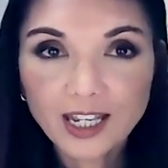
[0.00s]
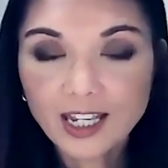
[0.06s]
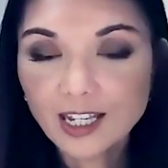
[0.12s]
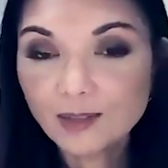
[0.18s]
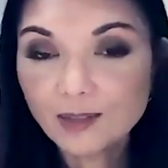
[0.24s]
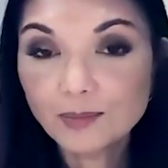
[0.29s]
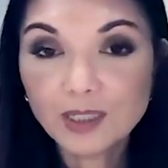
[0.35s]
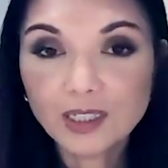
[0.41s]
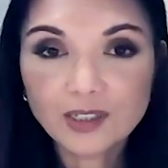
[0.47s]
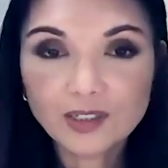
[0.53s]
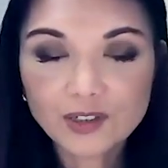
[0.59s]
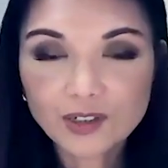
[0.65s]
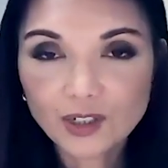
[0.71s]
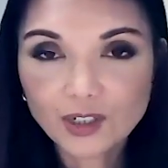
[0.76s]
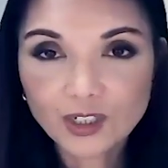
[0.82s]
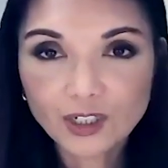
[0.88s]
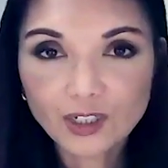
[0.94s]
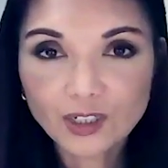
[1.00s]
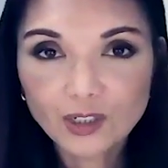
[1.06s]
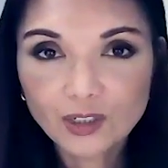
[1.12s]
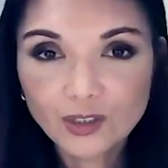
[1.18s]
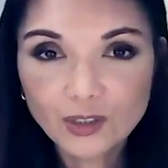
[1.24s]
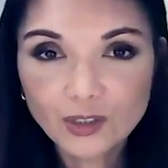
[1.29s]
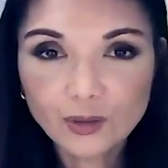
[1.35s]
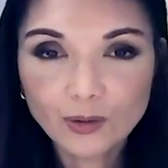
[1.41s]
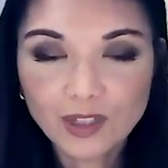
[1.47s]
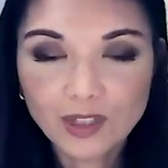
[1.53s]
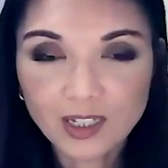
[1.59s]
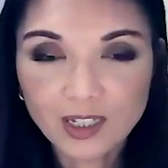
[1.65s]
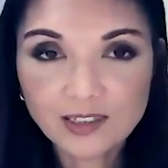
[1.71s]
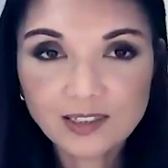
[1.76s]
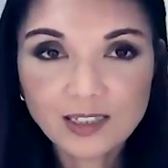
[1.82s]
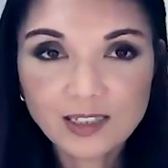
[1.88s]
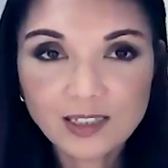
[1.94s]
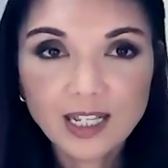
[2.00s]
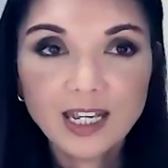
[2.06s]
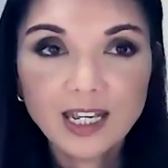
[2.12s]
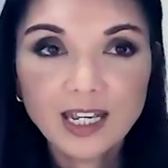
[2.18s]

and be starting new things.